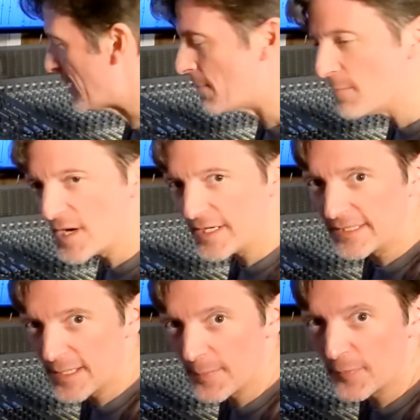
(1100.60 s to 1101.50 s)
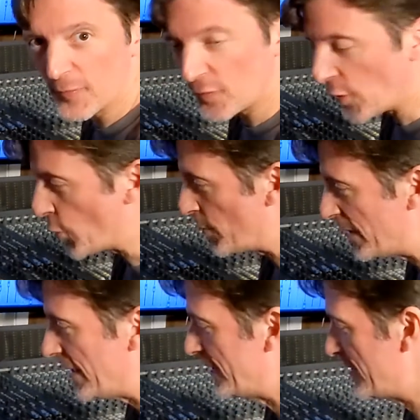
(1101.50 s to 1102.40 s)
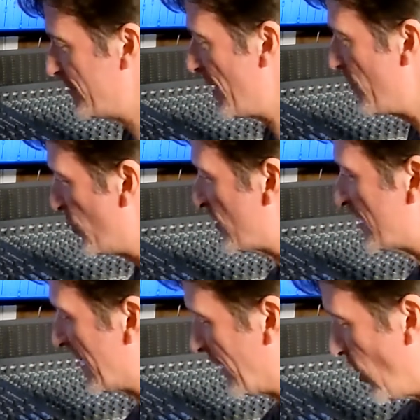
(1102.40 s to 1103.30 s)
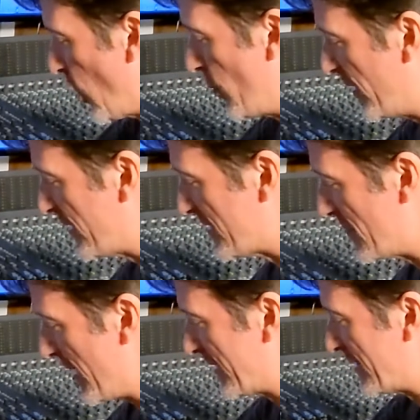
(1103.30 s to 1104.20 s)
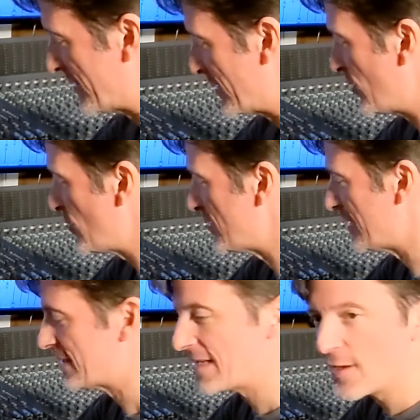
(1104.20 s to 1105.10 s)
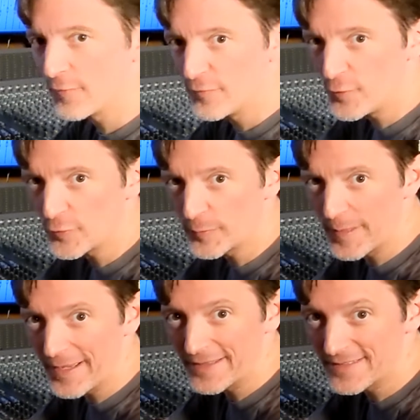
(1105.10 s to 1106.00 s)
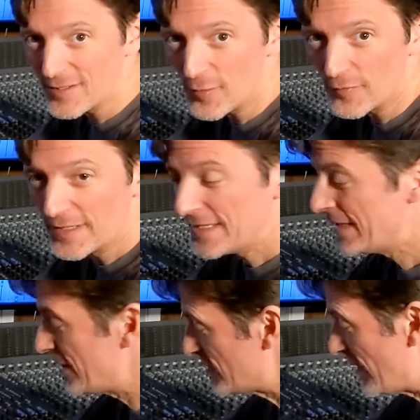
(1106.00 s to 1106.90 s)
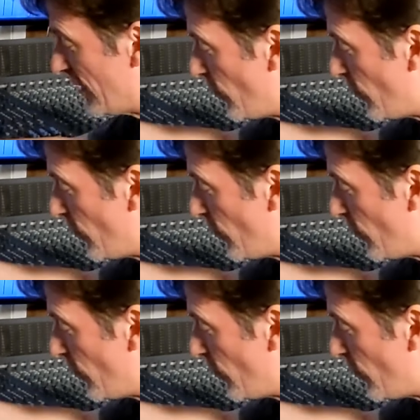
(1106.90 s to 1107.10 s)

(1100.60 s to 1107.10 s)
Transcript: to muddy up the low mids if I boost any low mids to make this acoustic sound fuller by itself. So I don't